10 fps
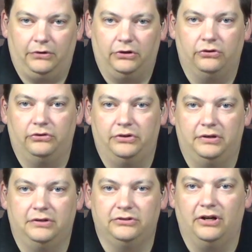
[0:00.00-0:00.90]
good
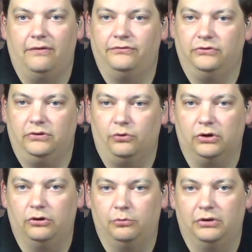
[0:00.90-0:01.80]
stuff. So I'm
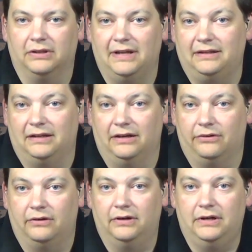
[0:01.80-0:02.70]
working on putting that
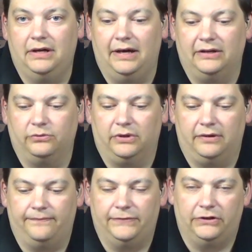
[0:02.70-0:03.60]
together as
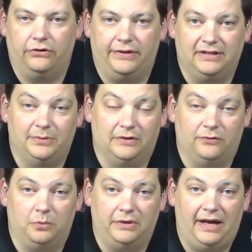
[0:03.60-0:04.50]
well. So that's something
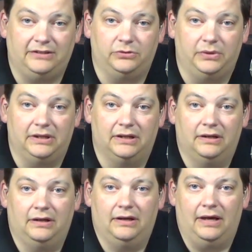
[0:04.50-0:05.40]
from last week,
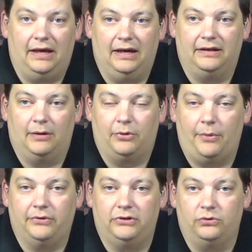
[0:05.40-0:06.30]
and I'm
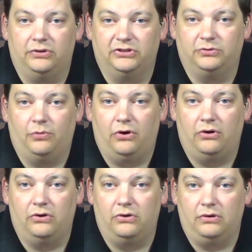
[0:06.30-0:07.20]
probably going to do a
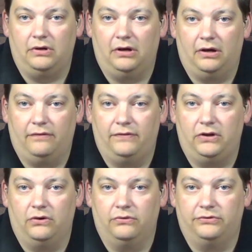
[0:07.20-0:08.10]
small
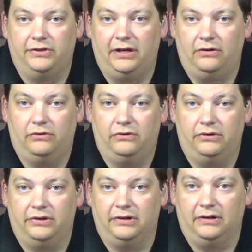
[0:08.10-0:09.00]
video set
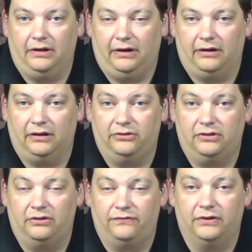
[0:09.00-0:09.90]
on
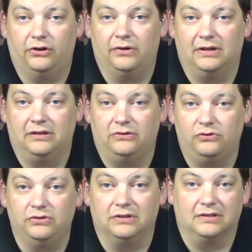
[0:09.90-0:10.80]
configuring and
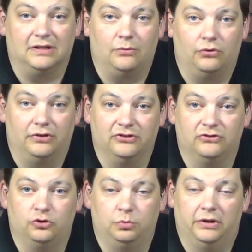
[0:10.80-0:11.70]
using the soundboard in
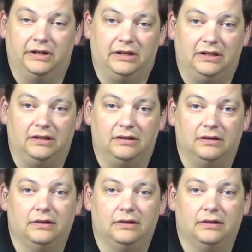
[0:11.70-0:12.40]
addition to plugging it in.